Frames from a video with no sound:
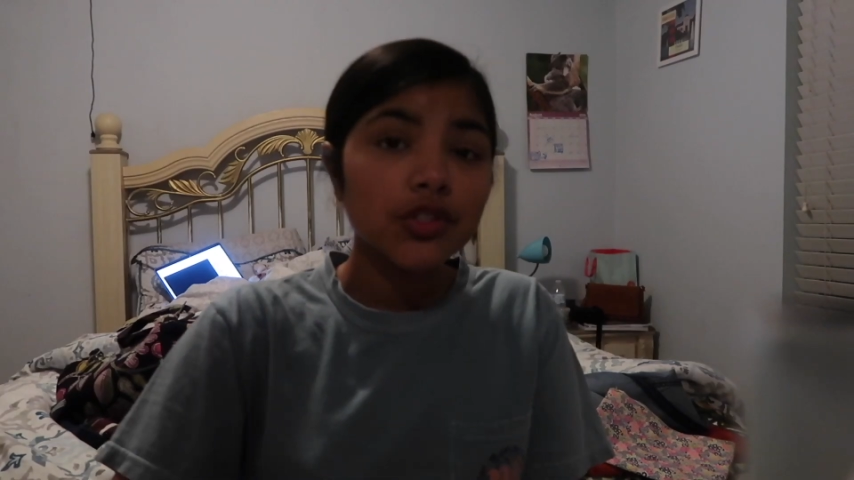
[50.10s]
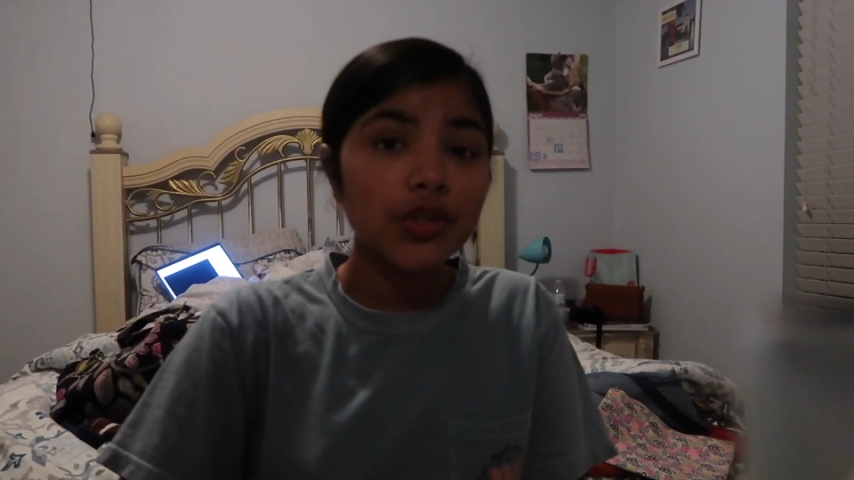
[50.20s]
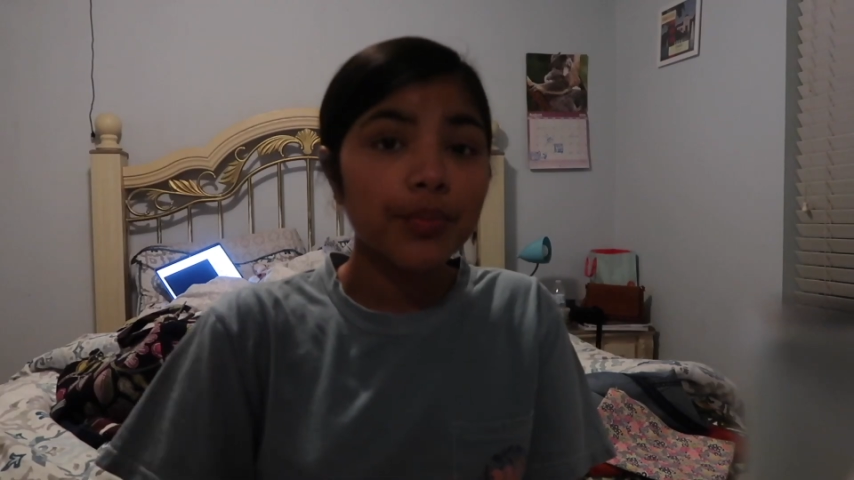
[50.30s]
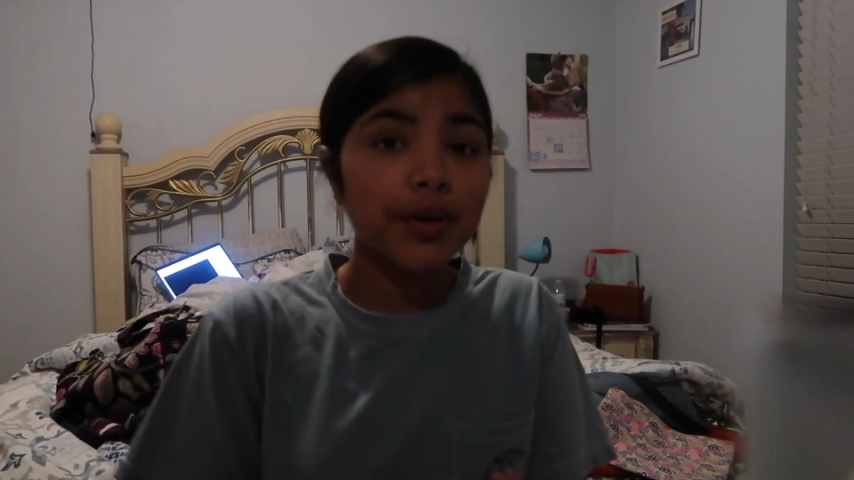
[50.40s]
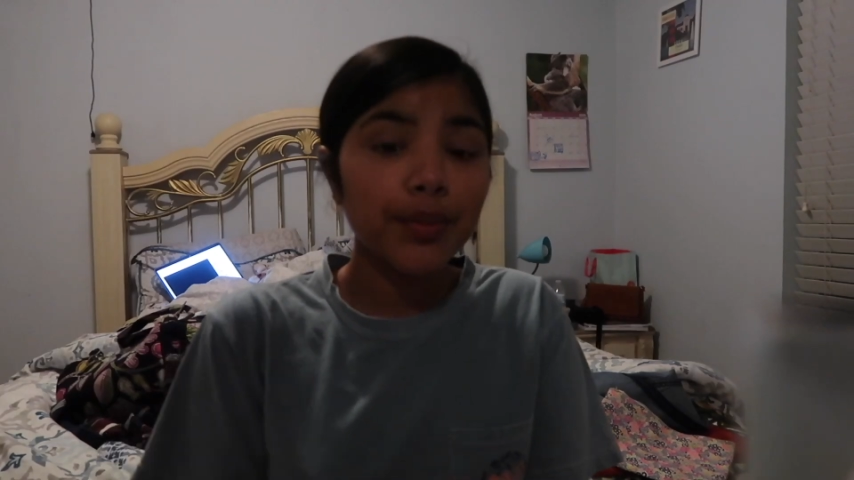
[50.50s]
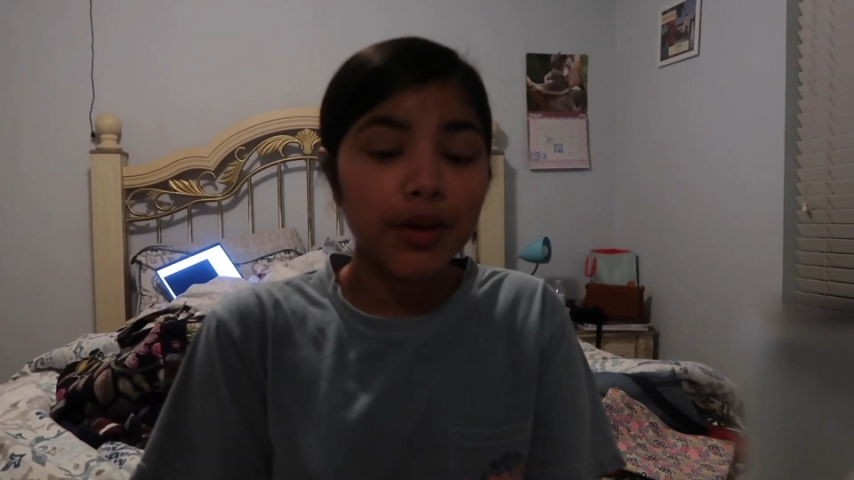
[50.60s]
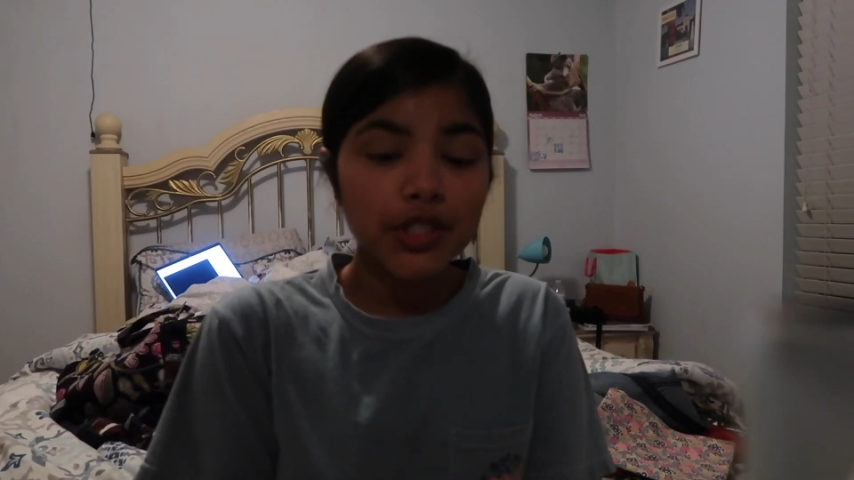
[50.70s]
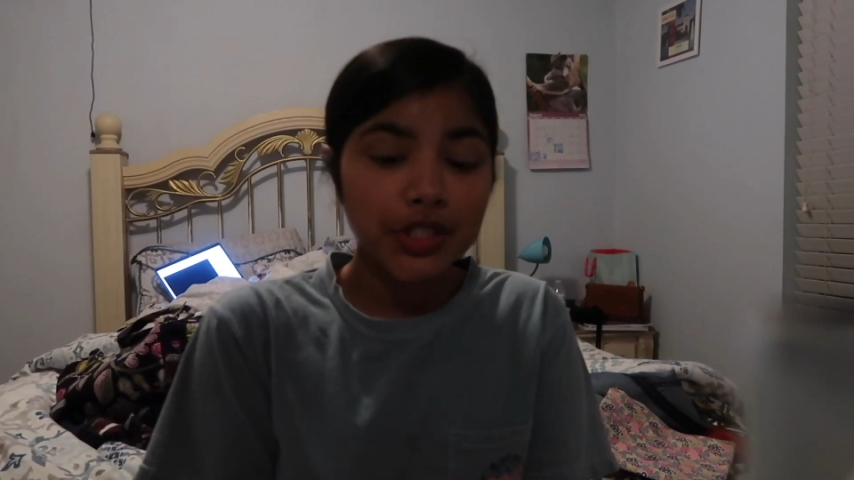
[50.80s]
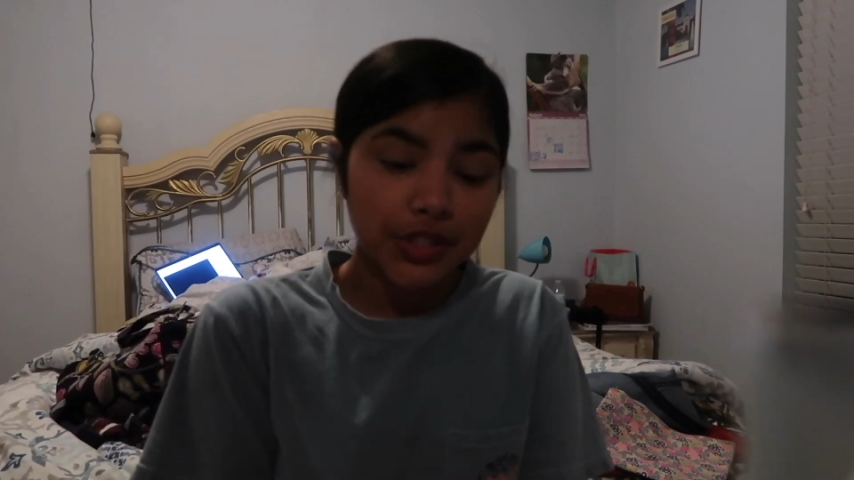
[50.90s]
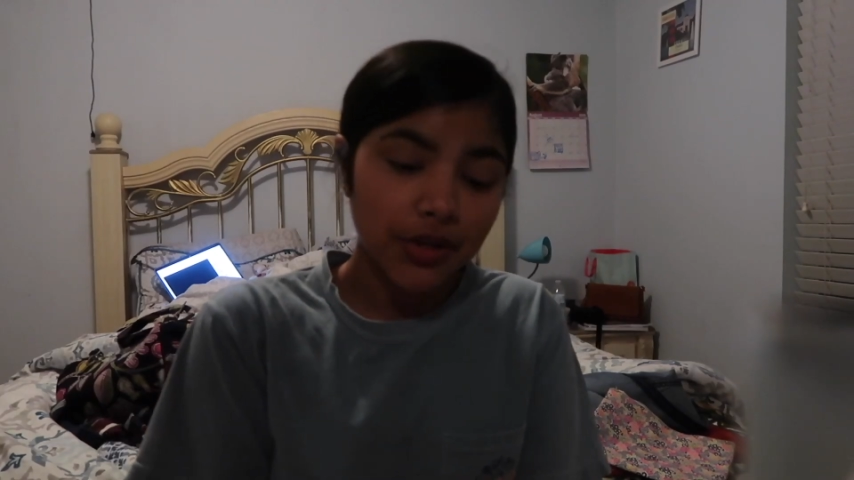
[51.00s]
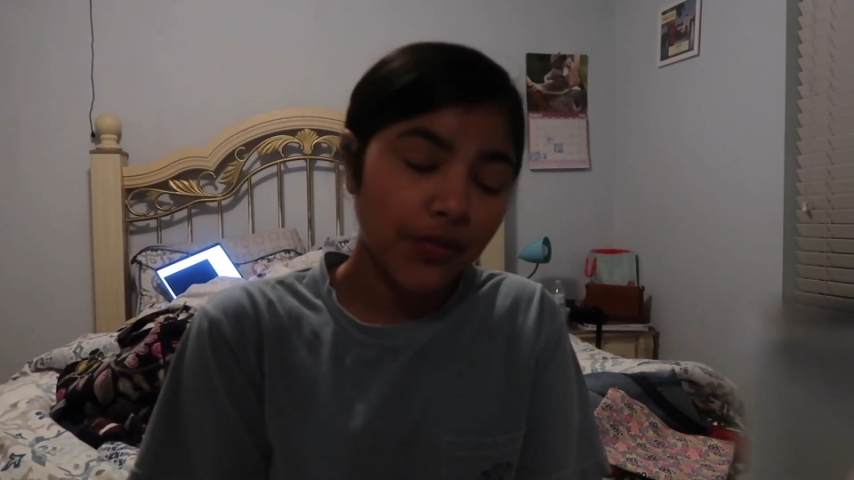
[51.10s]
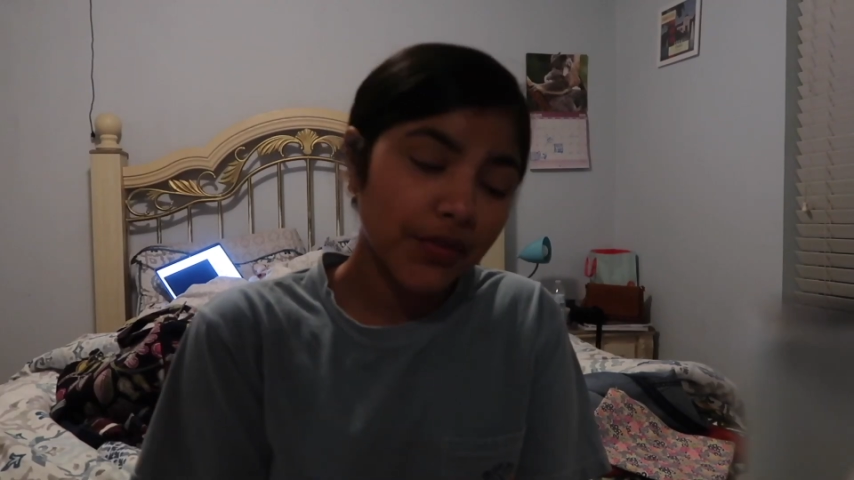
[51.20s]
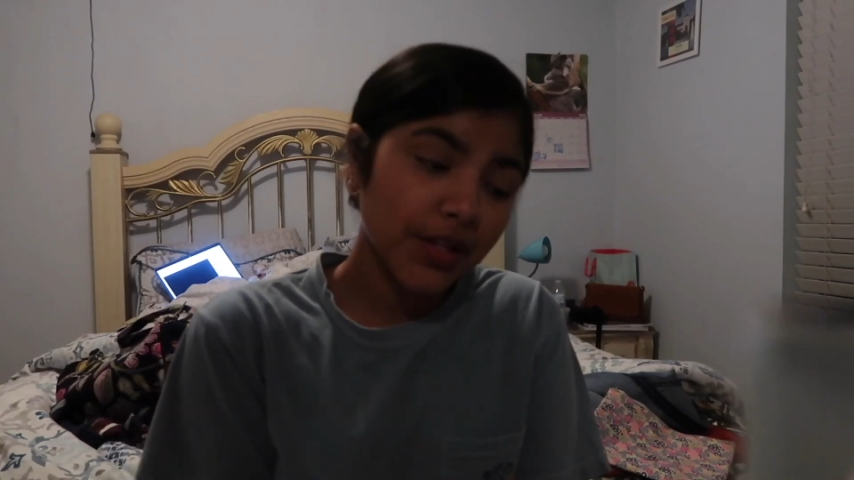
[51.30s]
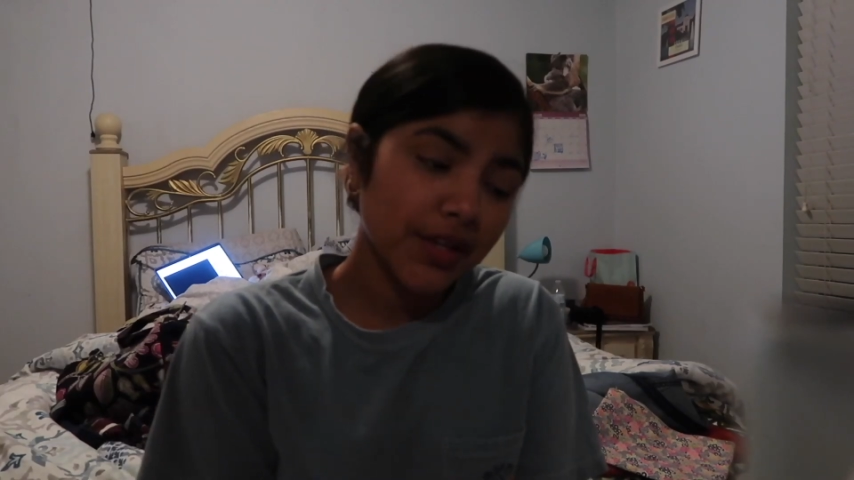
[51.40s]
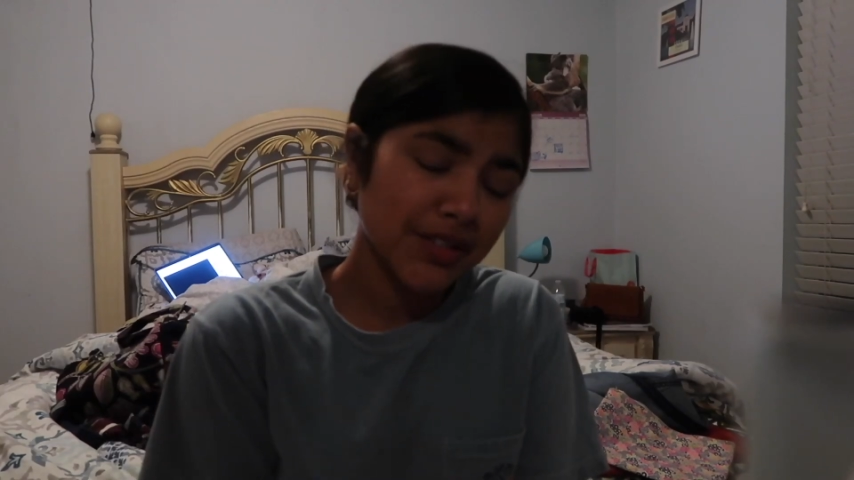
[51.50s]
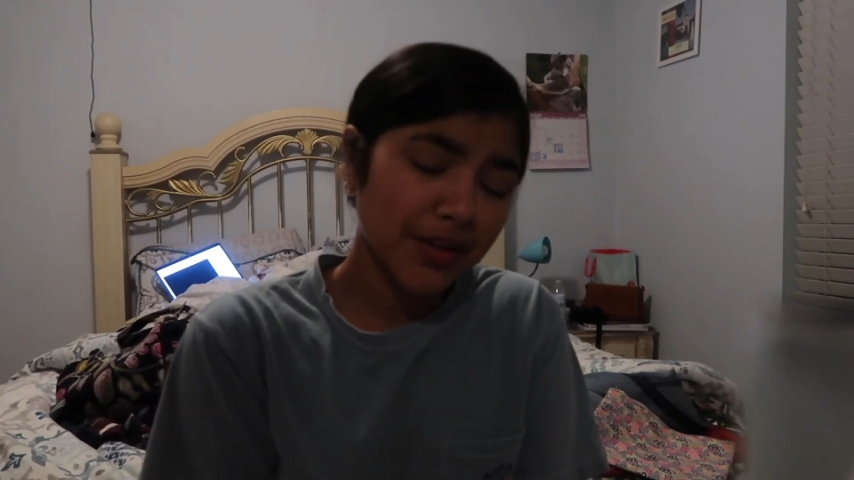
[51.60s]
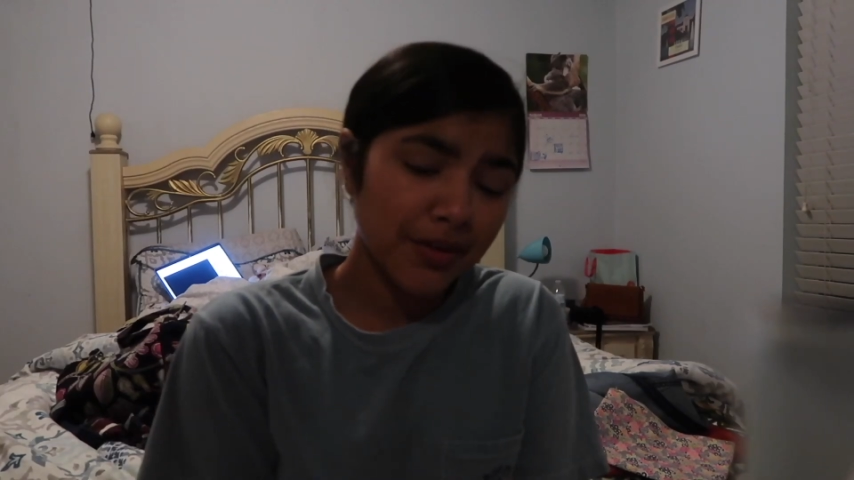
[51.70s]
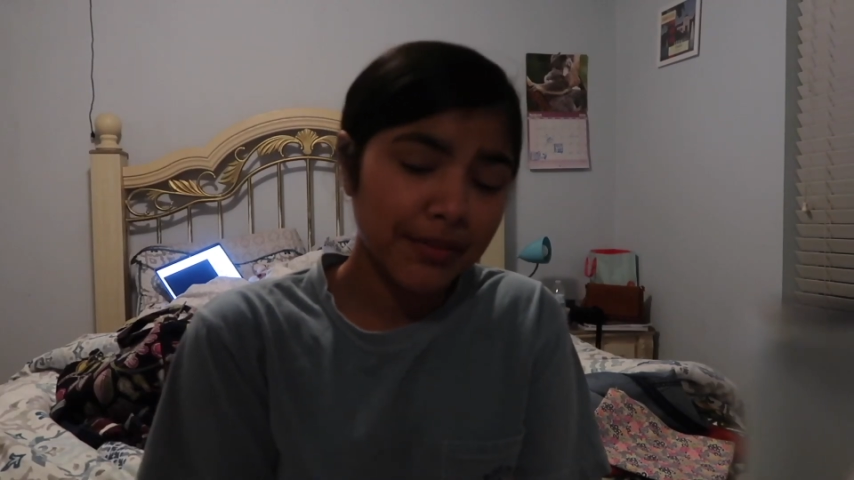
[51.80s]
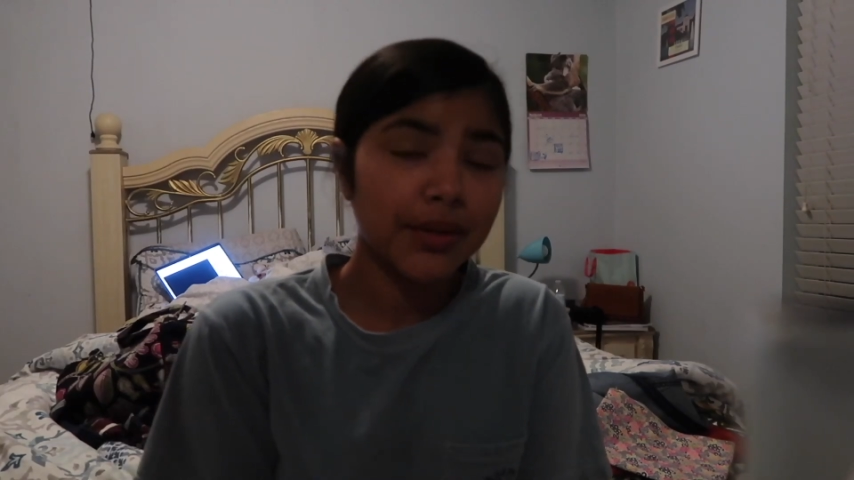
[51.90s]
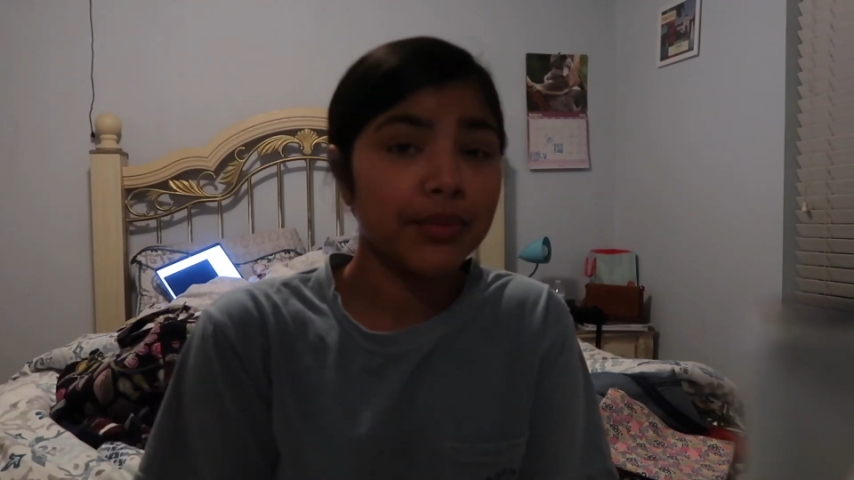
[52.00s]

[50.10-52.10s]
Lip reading: So pretty much, hopefully you could tell already